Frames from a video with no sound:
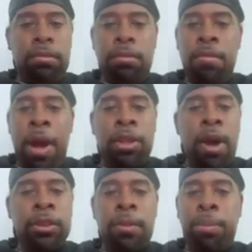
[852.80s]
my
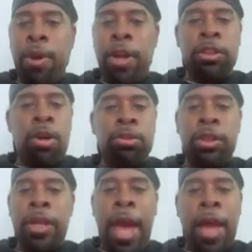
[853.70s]
thoughts and prayers go
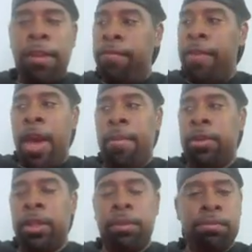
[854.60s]
to the Allen family.